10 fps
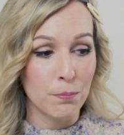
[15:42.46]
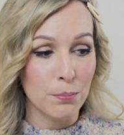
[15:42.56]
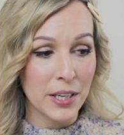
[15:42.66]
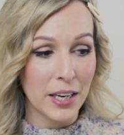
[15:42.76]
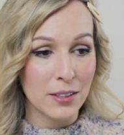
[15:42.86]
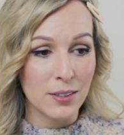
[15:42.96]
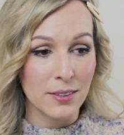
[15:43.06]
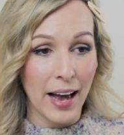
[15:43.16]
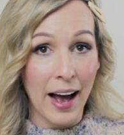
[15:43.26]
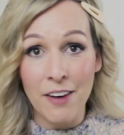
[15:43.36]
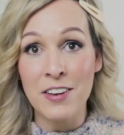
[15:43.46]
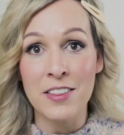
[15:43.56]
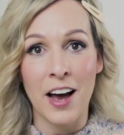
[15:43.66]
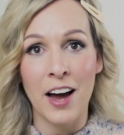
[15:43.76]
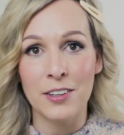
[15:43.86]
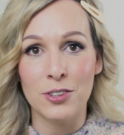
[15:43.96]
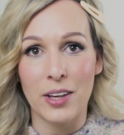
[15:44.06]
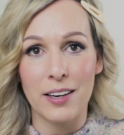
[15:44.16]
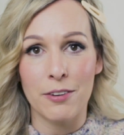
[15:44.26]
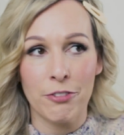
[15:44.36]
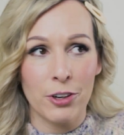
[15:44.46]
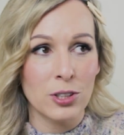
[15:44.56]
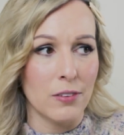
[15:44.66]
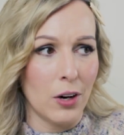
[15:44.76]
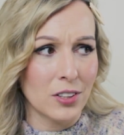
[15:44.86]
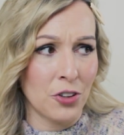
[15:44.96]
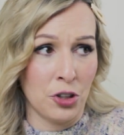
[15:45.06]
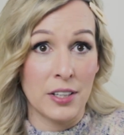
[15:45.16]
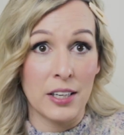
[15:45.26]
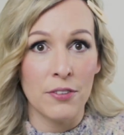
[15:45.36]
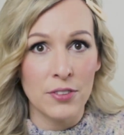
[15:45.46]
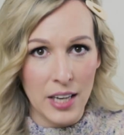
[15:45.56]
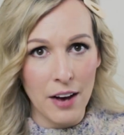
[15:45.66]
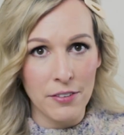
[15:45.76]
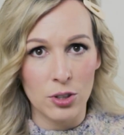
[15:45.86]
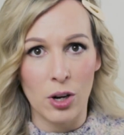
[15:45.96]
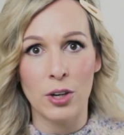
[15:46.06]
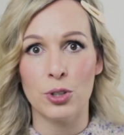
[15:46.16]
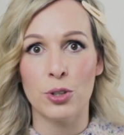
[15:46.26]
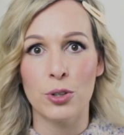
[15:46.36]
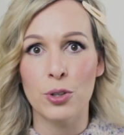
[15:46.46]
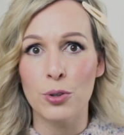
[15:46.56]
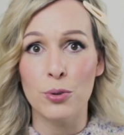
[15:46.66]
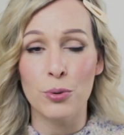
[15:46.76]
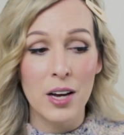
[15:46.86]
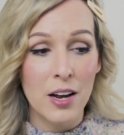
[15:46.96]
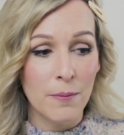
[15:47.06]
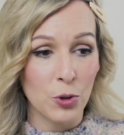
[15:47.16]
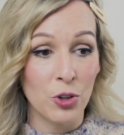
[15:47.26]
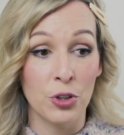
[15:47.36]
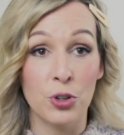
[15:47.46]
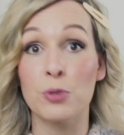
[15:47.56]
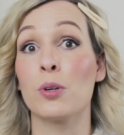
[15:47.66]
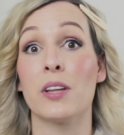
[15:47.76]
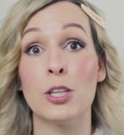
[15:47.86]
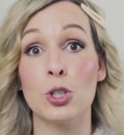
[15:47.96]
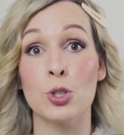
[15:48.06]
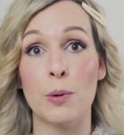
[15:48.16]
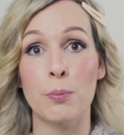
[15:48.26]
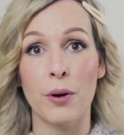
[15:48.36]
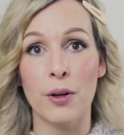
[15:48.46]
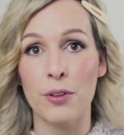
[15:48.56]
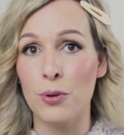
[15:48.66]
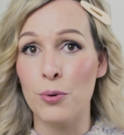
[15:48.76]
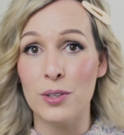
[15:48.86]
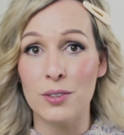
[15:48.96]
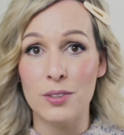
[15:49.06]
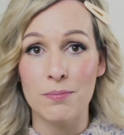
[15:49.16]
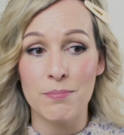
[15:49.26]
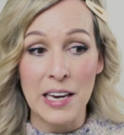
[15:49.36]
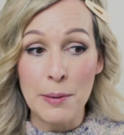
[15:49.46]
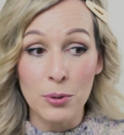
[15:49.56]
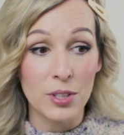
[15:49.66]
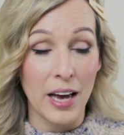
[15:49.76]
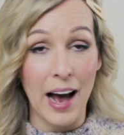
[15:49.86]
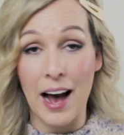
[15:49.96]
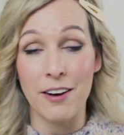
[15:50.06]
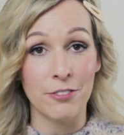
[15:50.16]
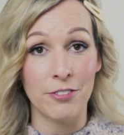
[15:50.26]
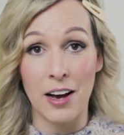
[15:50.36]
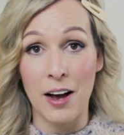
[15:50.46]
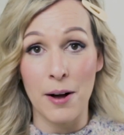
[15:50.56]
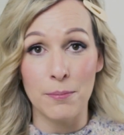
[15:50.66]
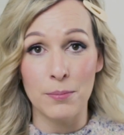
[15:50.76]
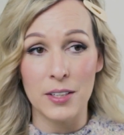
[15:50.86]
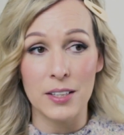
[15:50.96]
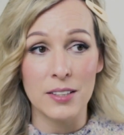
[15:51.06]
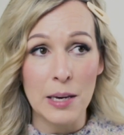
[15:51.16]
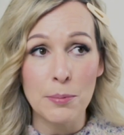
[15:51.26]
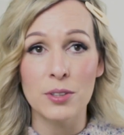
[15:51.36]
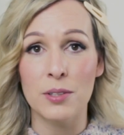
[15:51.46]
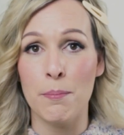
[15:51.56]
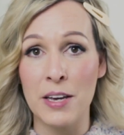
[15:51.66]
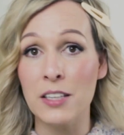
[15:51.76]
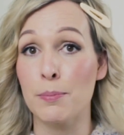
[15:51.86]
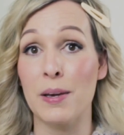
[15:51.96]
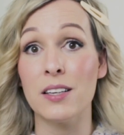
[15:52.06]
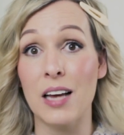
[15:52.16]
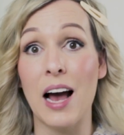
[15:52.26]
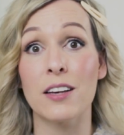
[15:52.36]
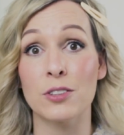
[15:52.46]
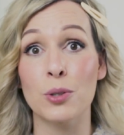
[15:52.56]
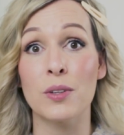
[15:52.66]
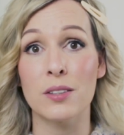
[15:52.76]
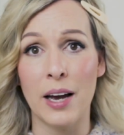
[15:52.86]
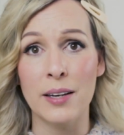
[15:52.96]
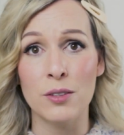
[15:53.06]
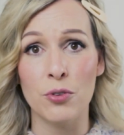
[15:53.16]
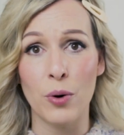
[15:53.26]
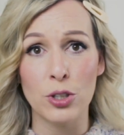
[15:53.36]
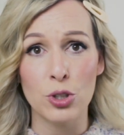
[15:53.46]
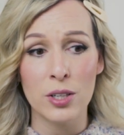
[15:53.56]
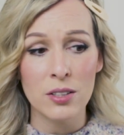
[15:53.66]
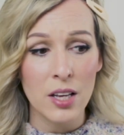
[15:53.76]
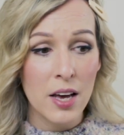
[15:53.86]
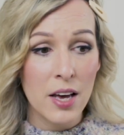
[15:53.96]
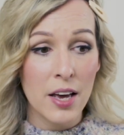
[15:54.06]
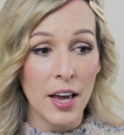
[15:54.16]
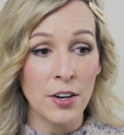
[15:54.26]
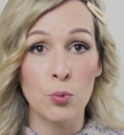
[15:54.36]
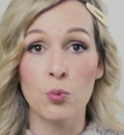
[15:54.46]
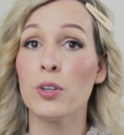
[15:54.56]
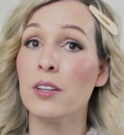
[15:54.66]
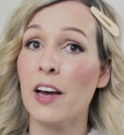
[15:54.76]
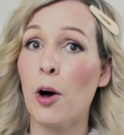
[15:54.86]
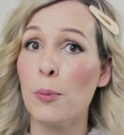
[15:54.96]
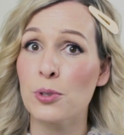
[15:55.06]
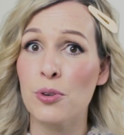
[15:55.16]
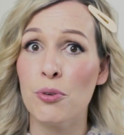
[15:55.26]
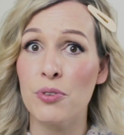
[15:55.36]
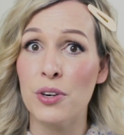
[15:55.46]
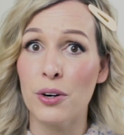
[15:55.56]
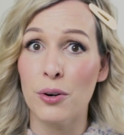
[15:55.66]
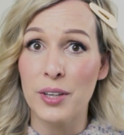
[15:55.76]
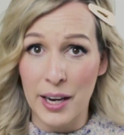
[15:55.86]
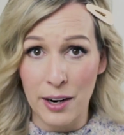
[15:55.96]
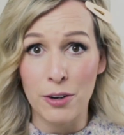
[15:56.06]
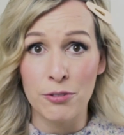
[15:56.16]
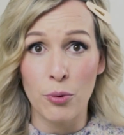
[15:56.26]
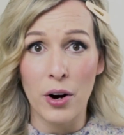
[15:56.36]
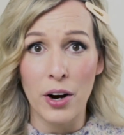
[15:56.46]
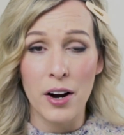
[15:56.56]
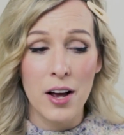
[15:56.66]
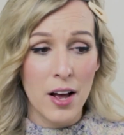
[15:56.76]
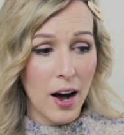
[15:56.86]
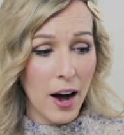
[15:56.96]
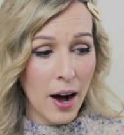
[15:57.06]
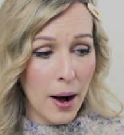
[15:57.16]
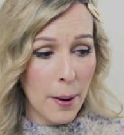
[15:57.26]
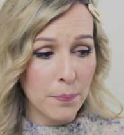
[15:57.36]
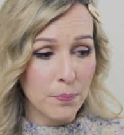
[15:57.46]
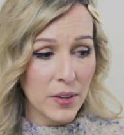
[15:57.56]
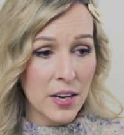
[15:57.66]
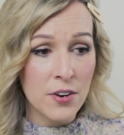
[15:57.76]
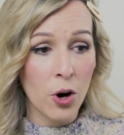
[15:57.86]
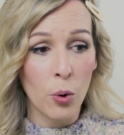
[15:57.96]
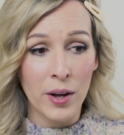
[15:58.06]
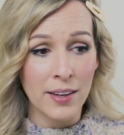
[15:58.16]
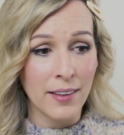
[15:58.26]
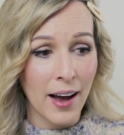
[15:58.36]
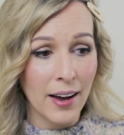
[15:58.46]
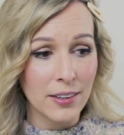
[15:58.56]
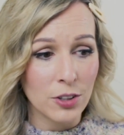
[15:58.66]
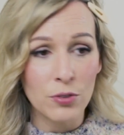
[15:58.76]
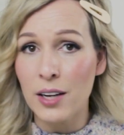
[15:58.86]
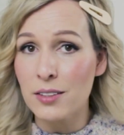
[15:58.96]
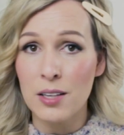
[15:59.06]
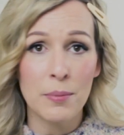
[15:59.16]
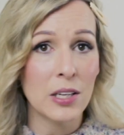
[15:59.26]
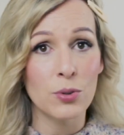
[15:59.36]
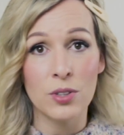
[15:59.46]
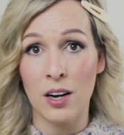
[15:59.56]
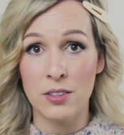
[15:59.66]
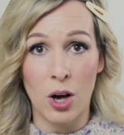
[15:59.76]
Because having that is like, first of all, such a gift to have a doctor who you have a good relationship with, who is able to have, is able to make space to ask you these kinds of questions. And it really helps you feel cared for, in knowing that you've got somebody who's going to